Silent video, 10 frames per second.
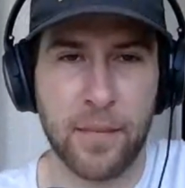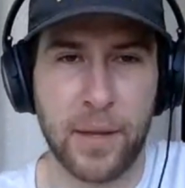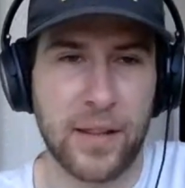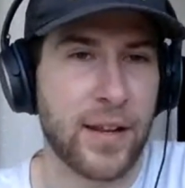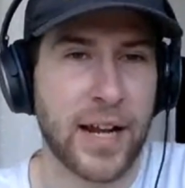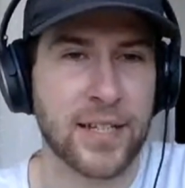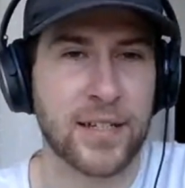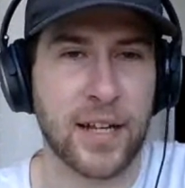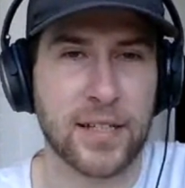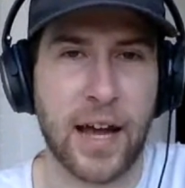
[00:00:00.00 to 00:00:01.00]
And
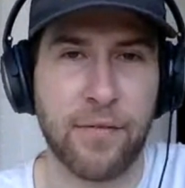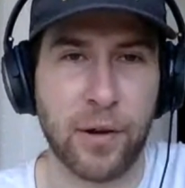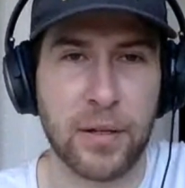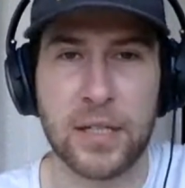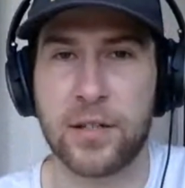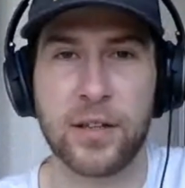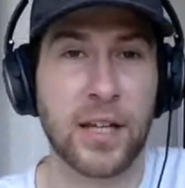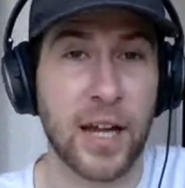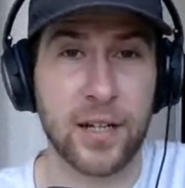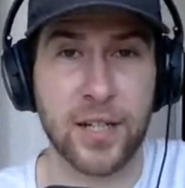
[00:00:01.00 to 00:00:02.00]
Thanasis does have it because he's got
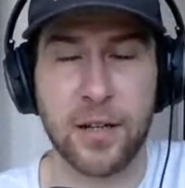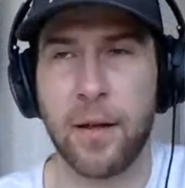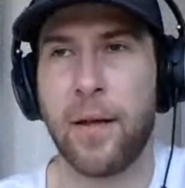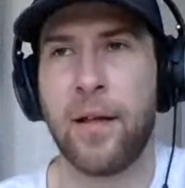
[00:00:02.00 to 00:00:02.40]
the energy,